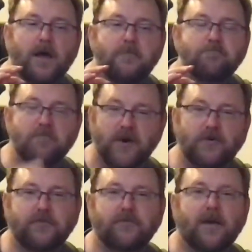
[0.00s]

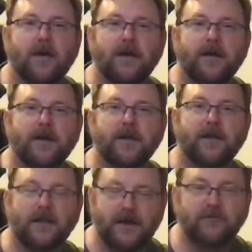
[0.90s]
most
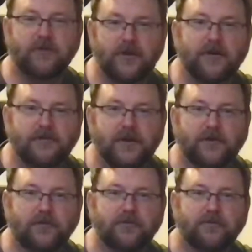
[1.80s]
electric
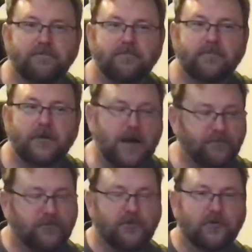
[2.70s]
unicycles
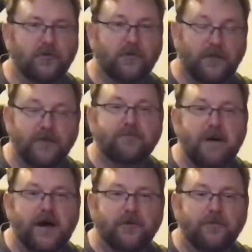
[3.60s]
up to this
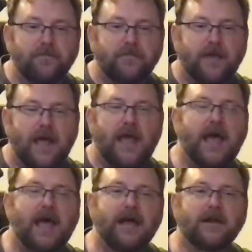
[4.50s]
model
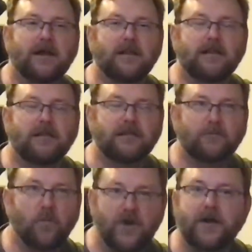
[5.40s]
had
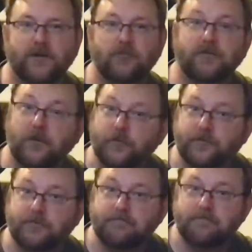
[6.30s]
100
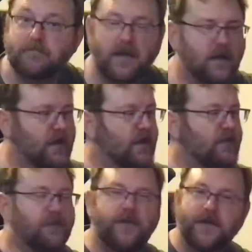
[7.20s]
volts.
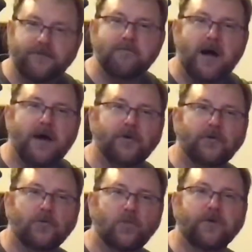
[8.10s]
This
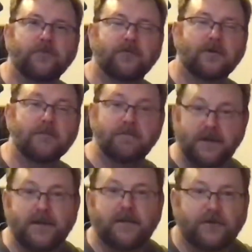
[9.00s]
model was
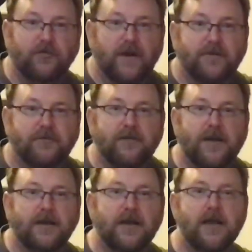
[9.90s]
completely
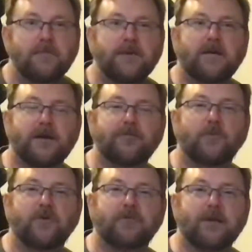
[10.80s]
trend-setting because it
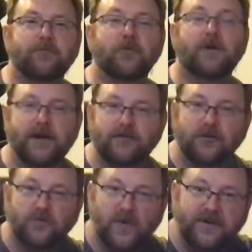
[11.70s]
was up to
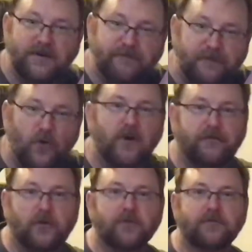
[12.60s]
124
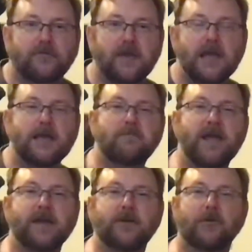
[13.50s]
volts,
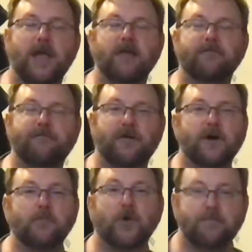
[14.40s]
meaning you get
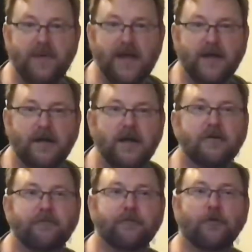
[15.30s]
far more bang
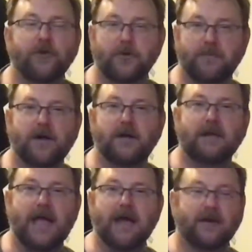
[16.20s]
for your
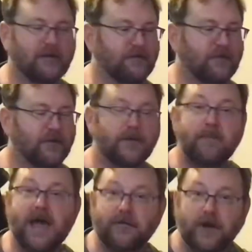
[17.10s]
buck out of the
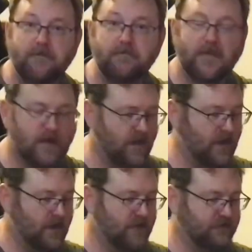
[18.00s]
battery.
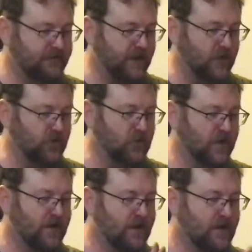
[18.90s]
So
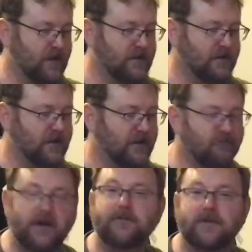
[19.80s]
a
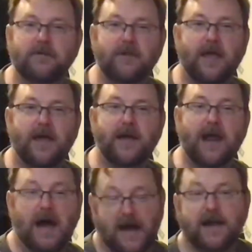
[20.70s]
reason that
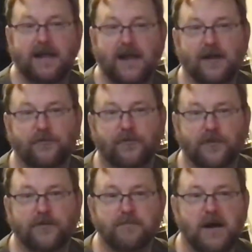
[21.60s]
I asked for
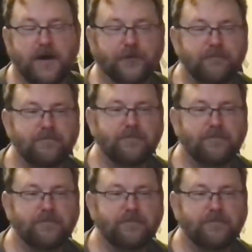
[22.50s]
this model,